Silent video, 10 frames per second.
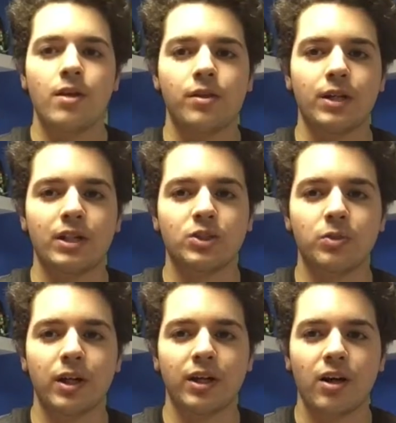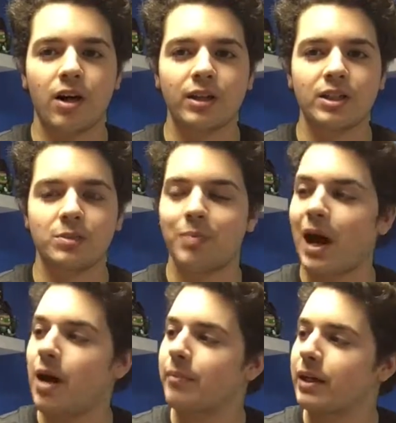The next one I got is
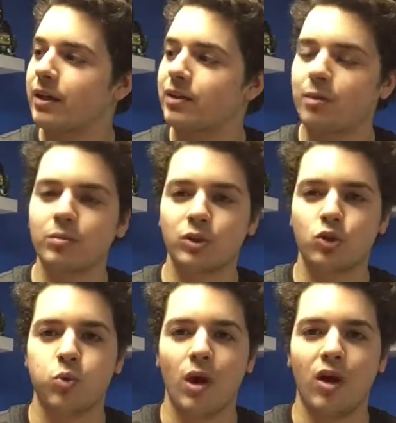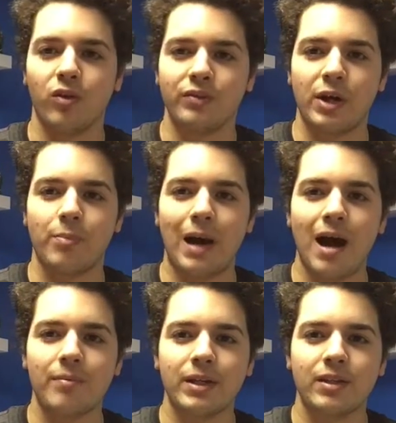Batman number 12. Now,
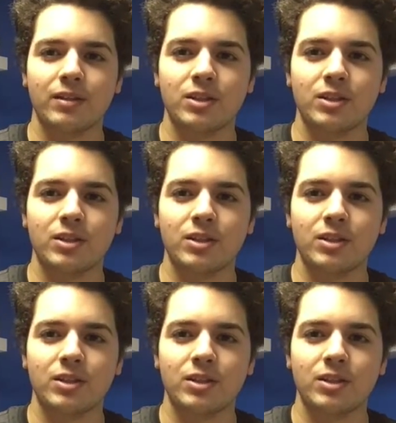Batman